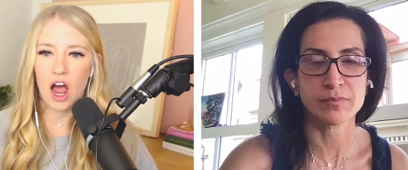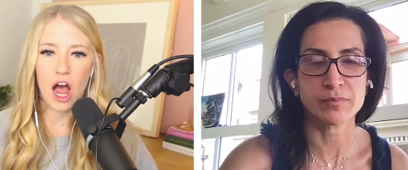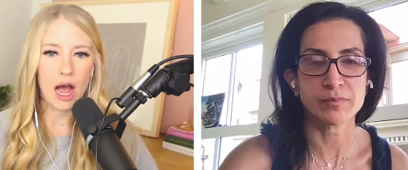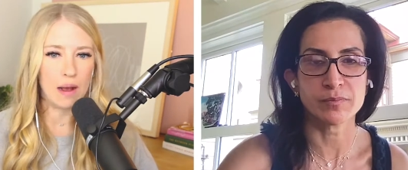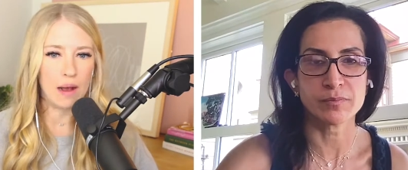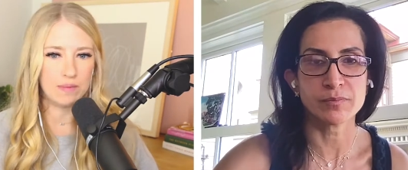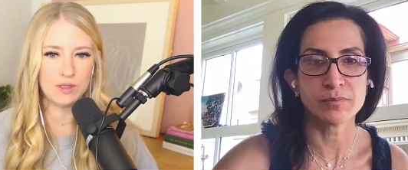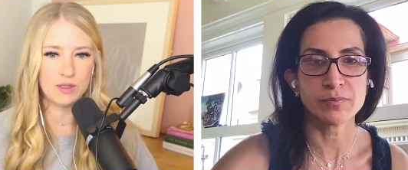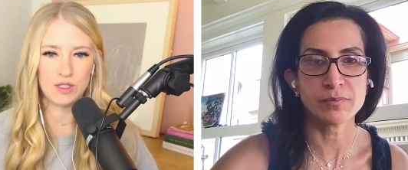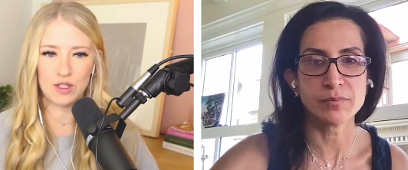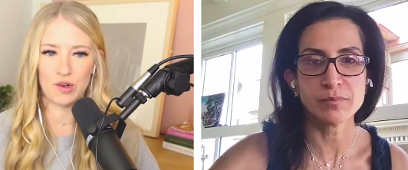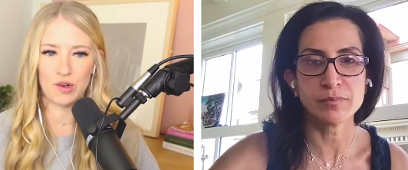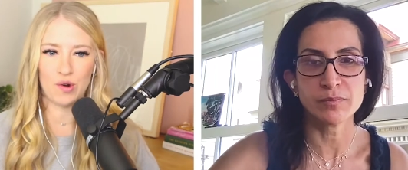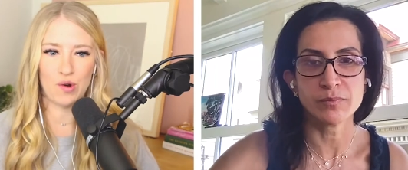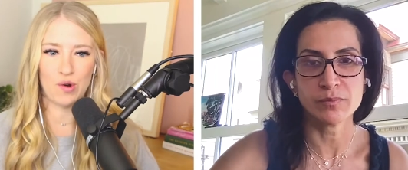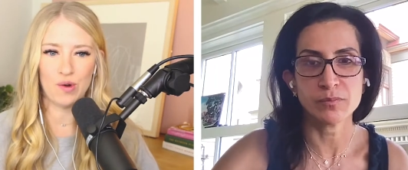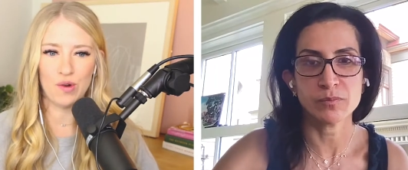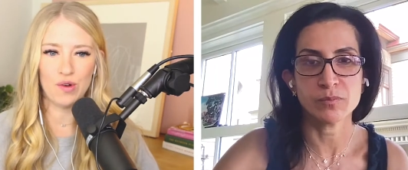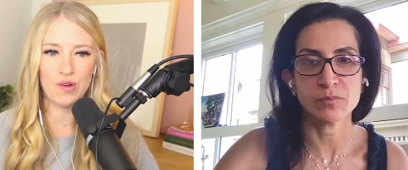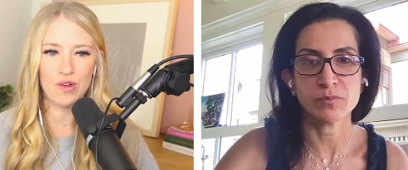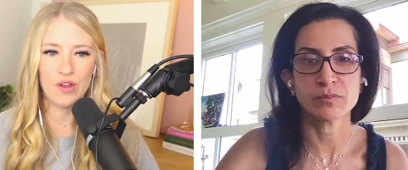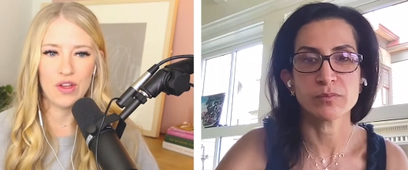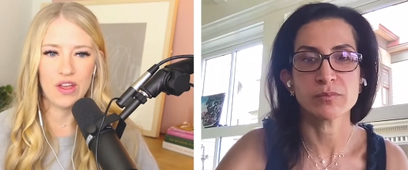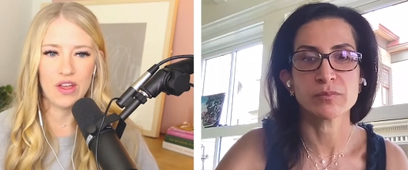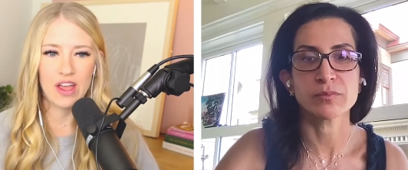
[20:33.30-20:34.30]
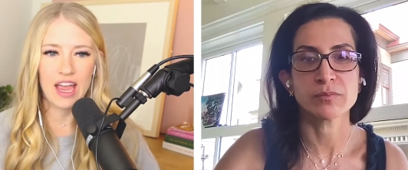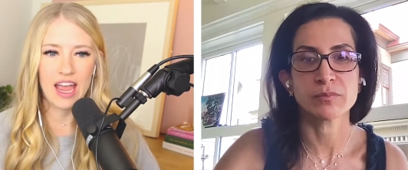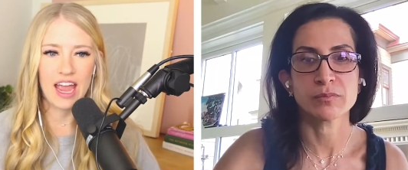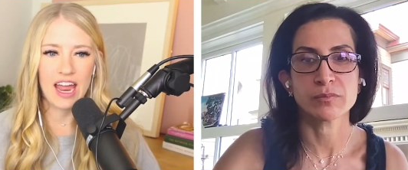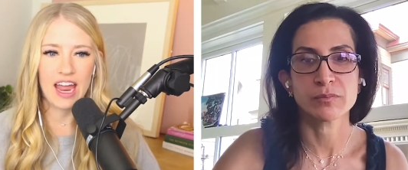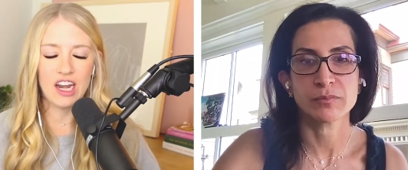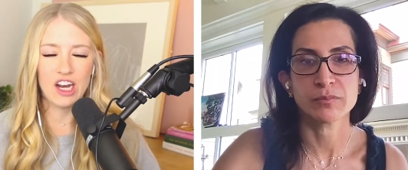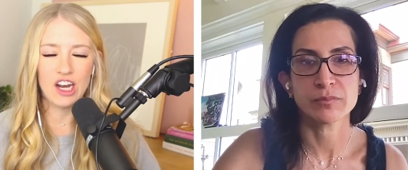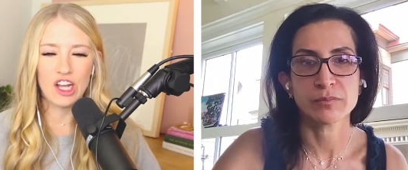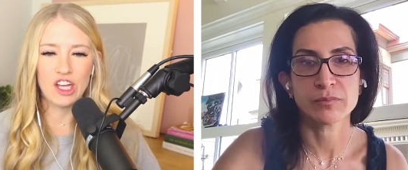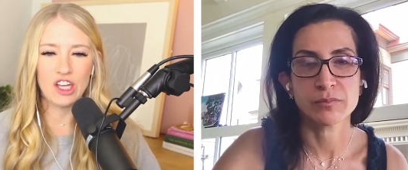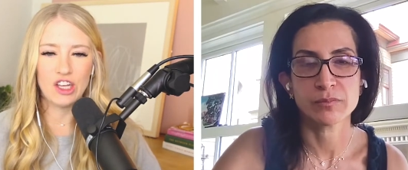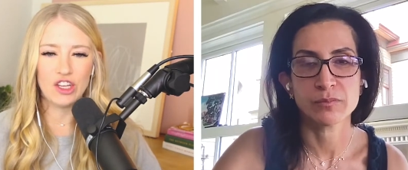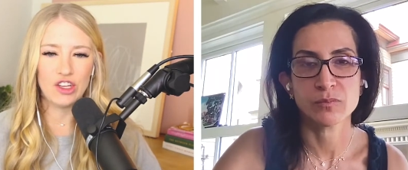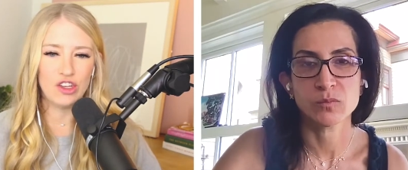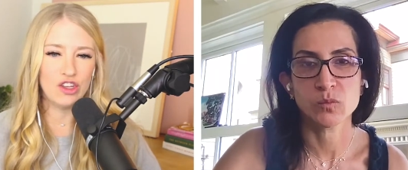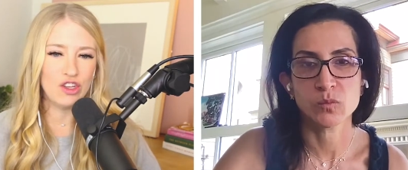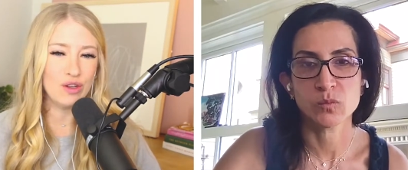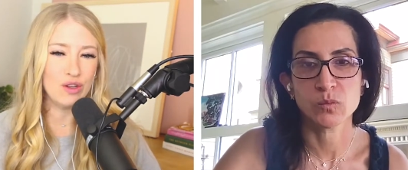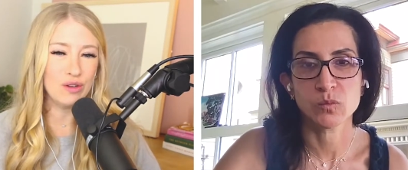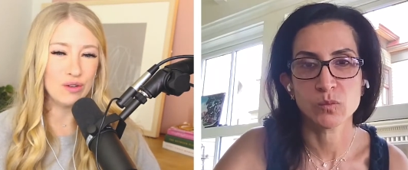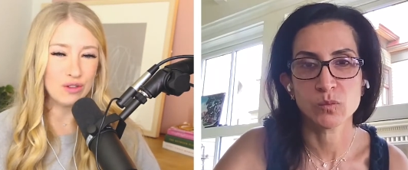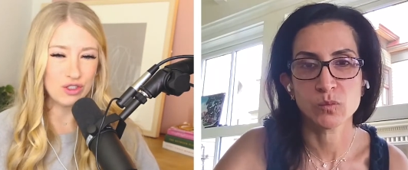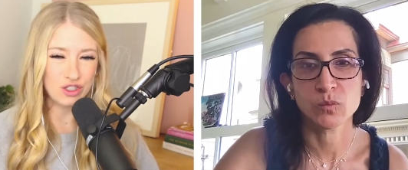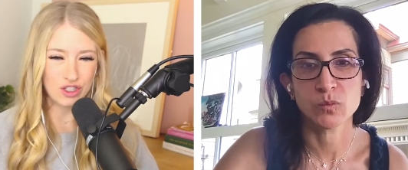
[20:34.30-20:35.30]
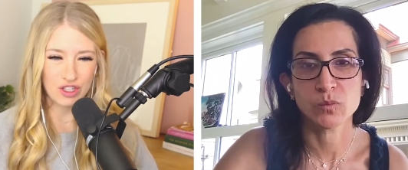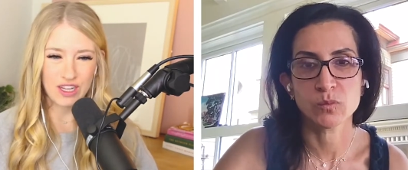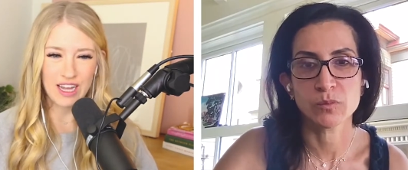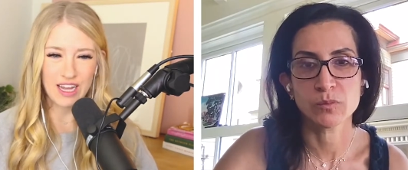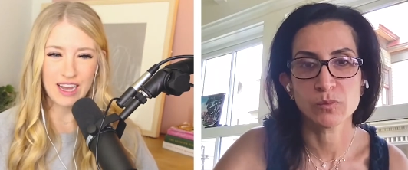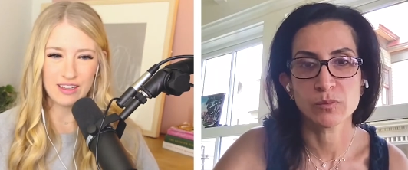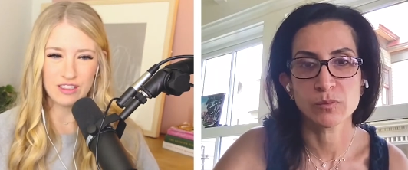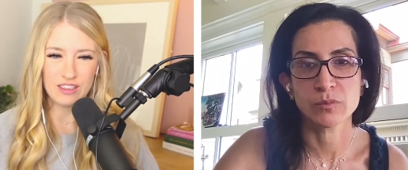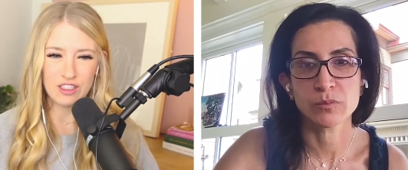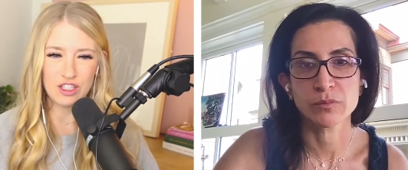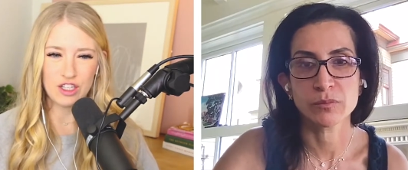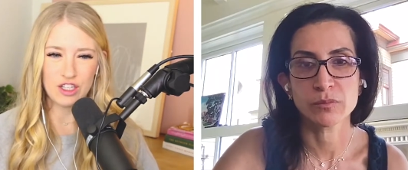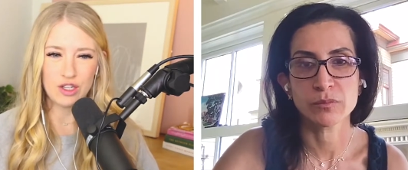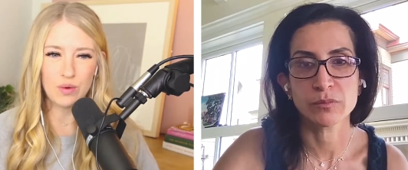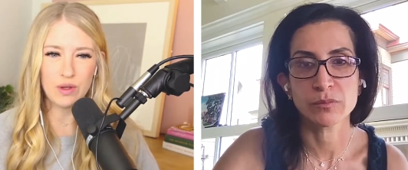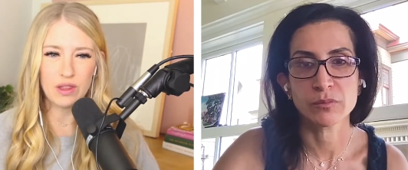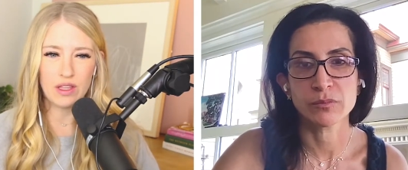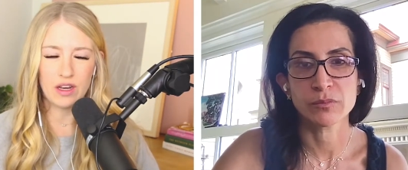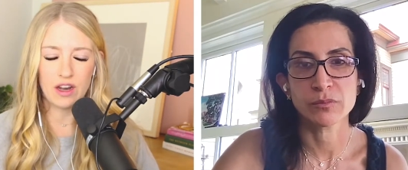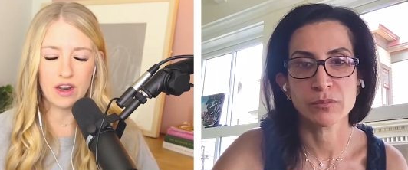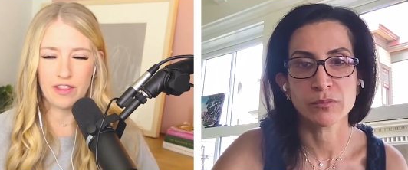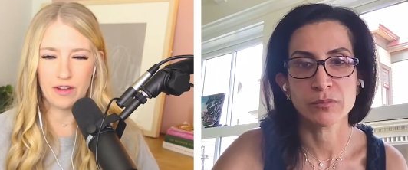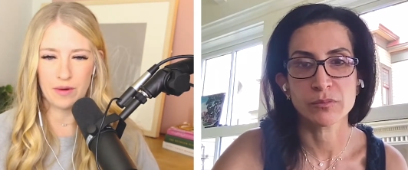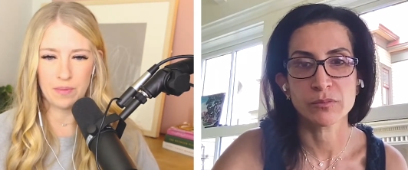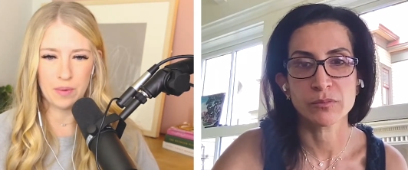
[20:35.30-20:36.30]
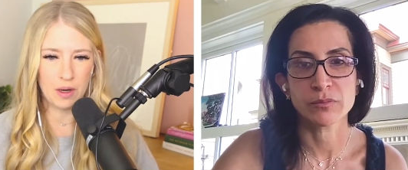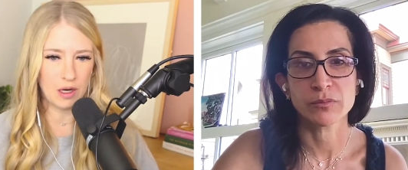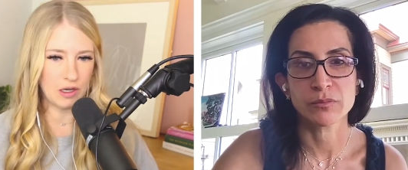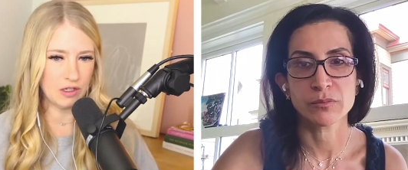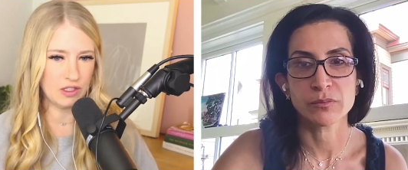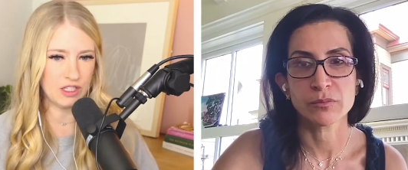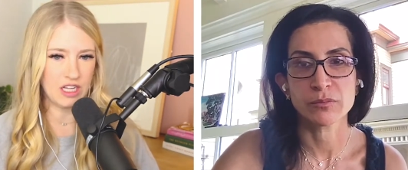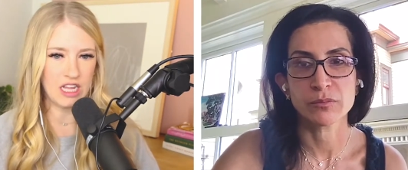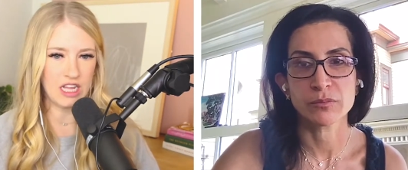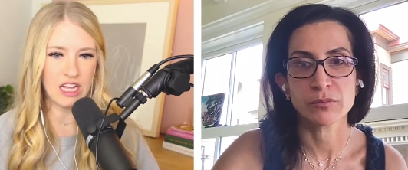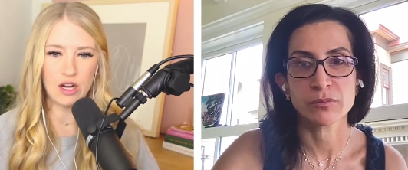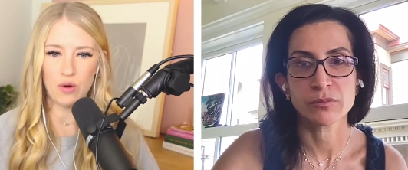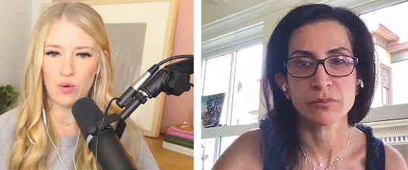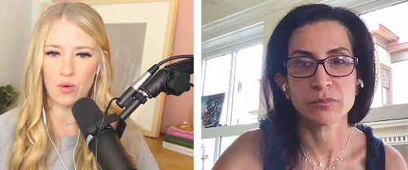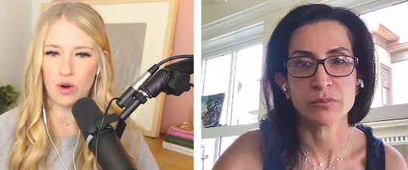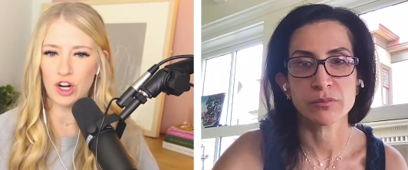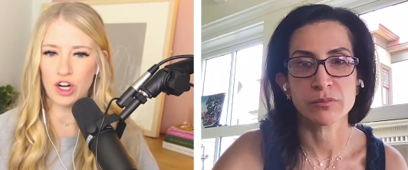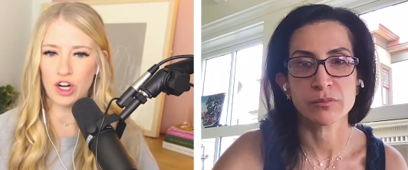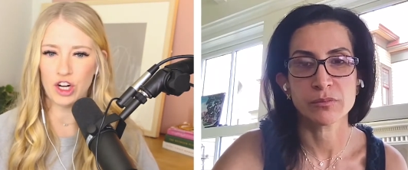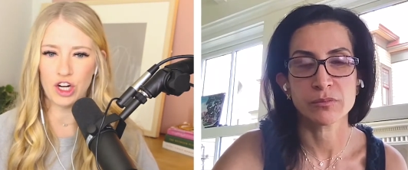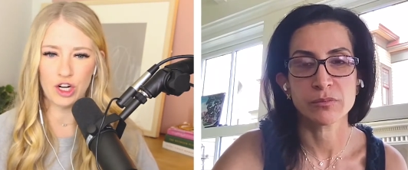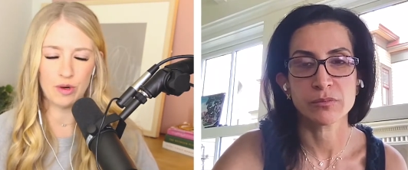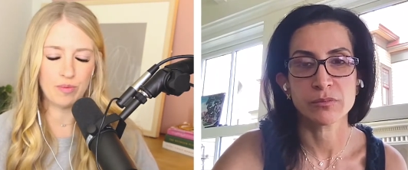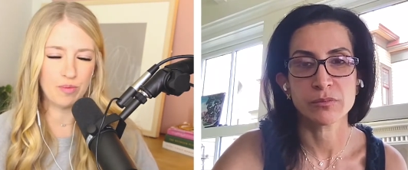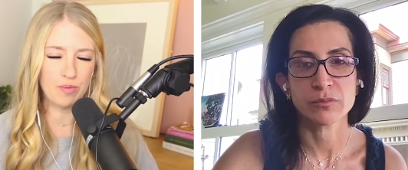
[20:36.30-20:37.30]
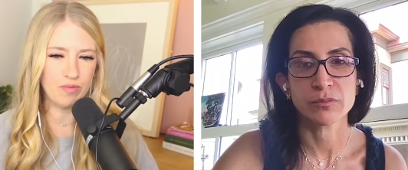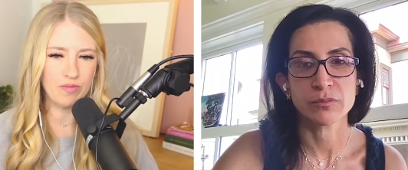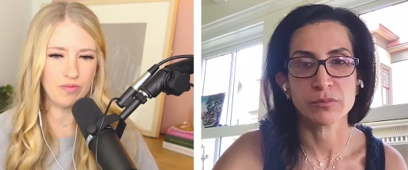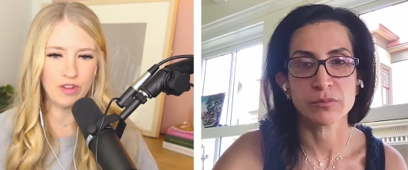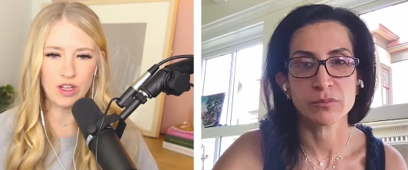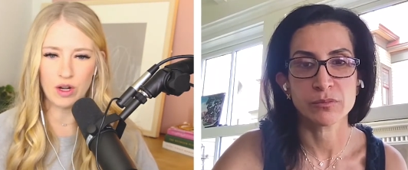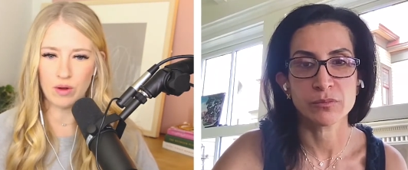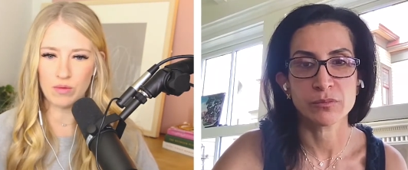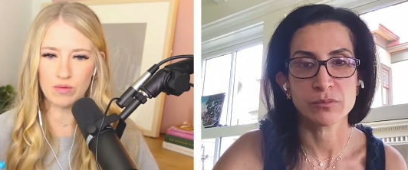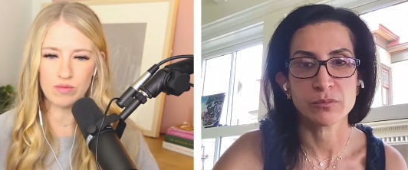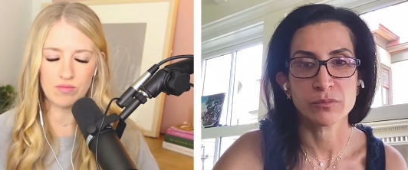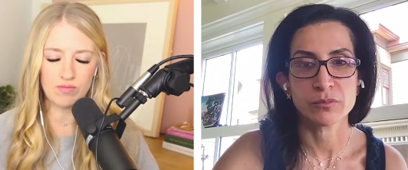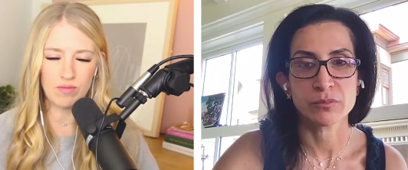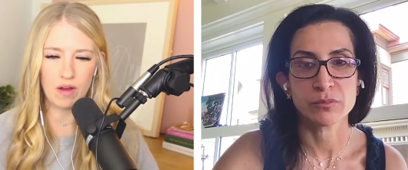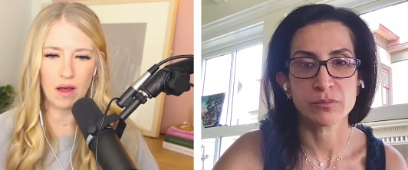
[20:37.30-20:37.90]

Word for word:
Speaker 1: obstacle and it usually has to do with another person or a group, you know,